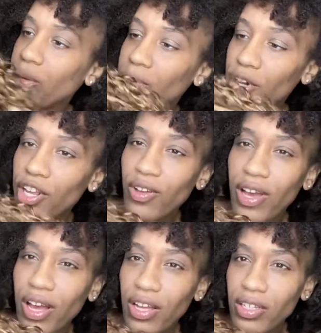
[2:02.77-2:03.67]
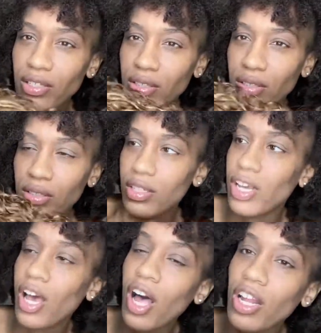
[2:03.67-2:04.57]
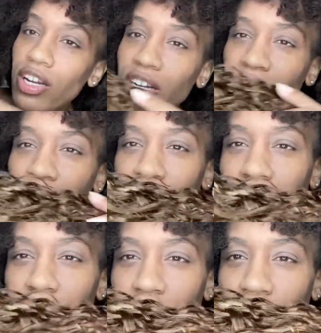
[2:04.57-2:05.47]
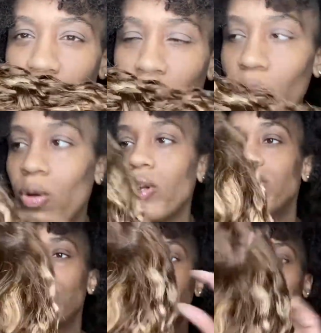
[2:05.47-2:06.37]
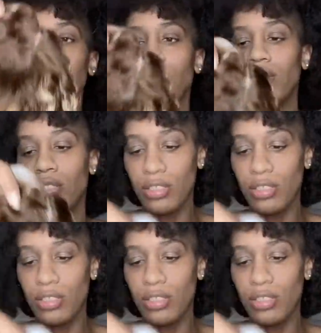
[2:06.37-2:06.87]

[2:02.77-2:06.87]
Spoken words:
pretty, you guys. The color is gorgeous.